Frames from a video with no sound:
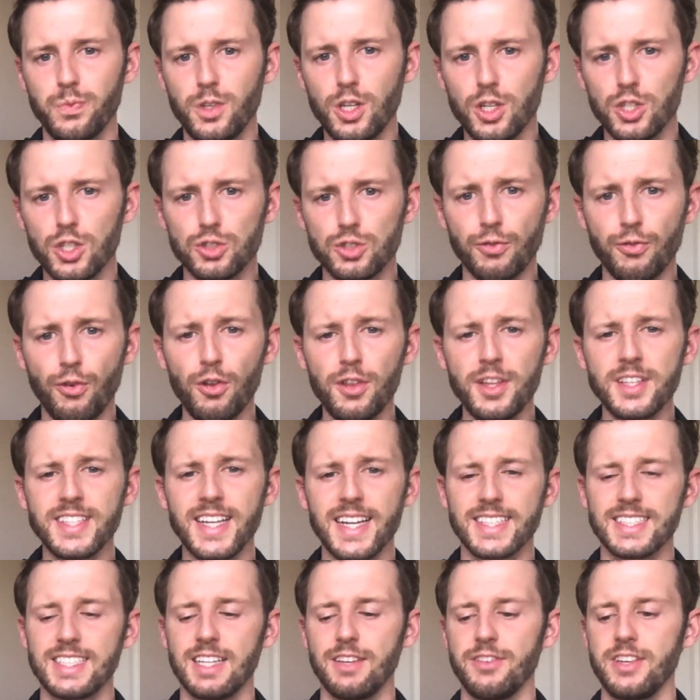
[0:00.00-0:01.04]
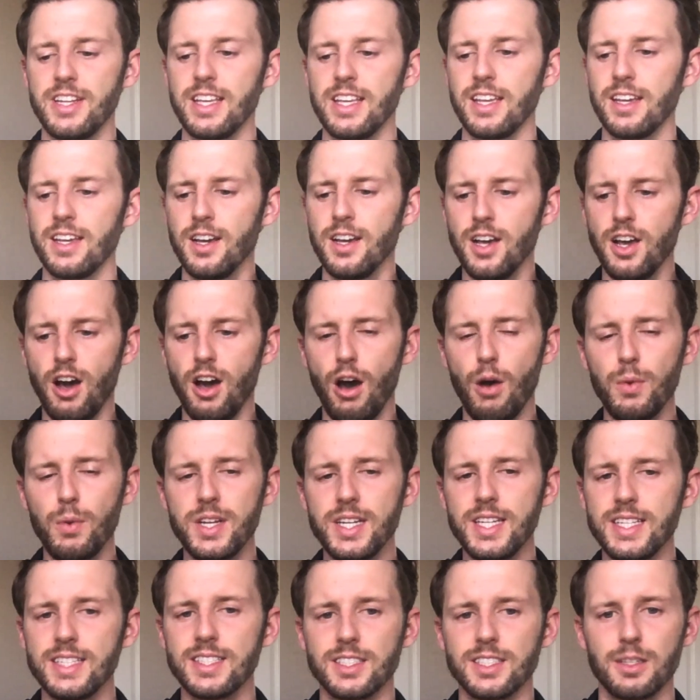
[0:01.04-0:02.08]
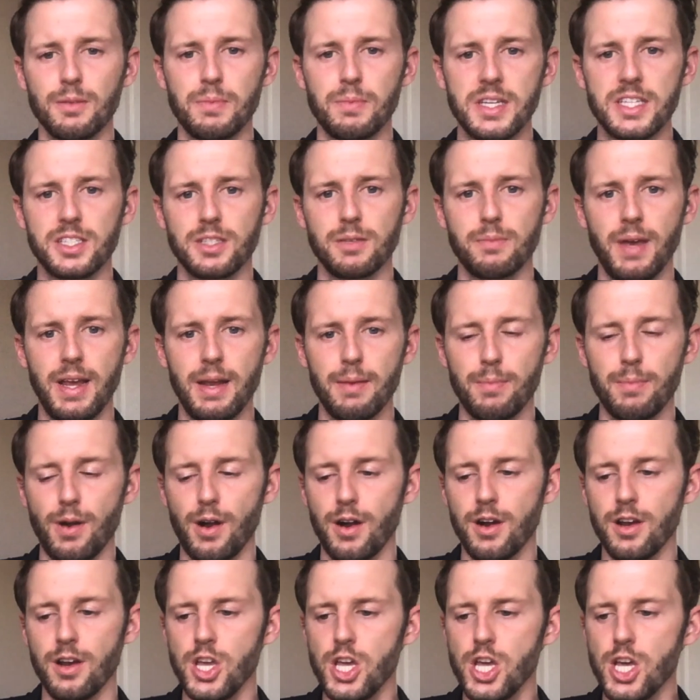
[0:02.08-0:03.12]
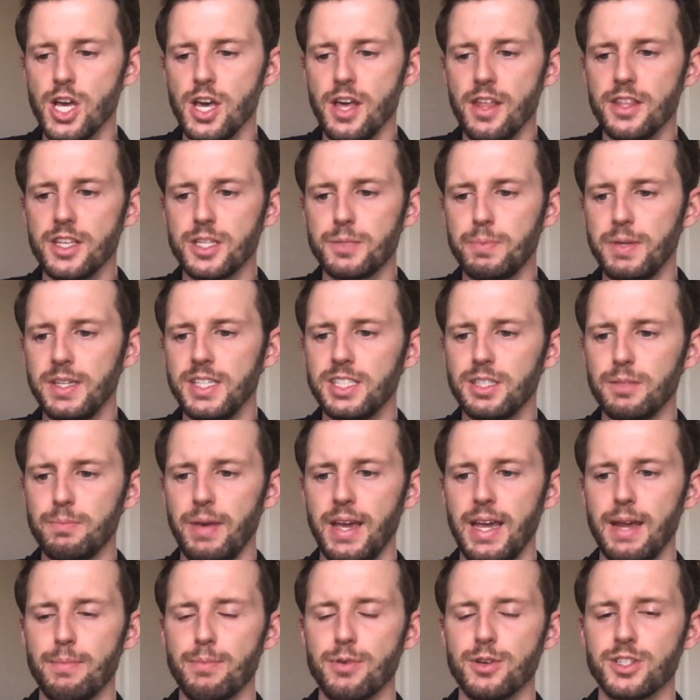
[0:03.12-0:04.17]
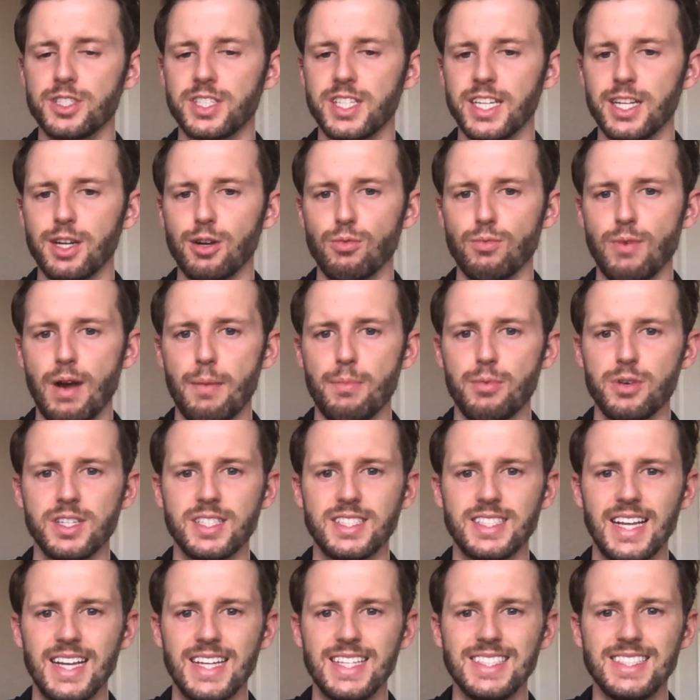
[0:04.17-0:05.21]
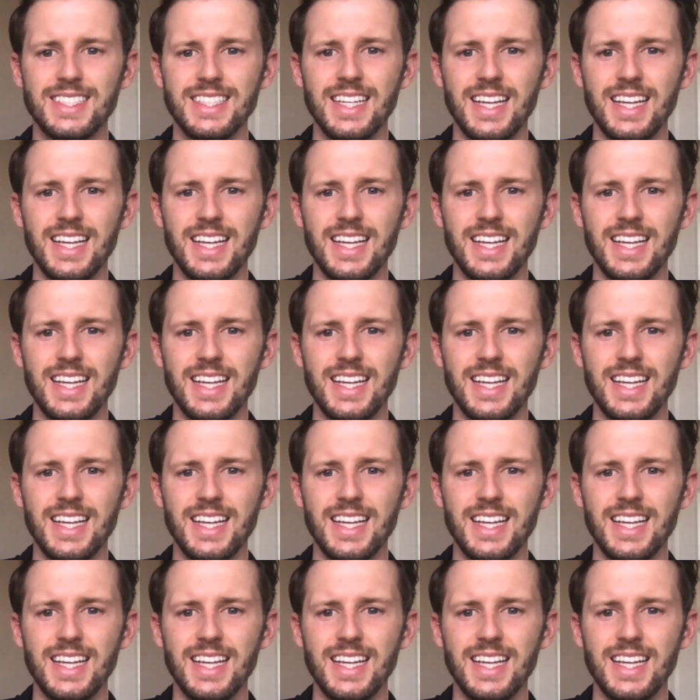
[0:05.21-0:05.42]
So for this activity, all we need is a piece of paper. This piece of paper is going to represent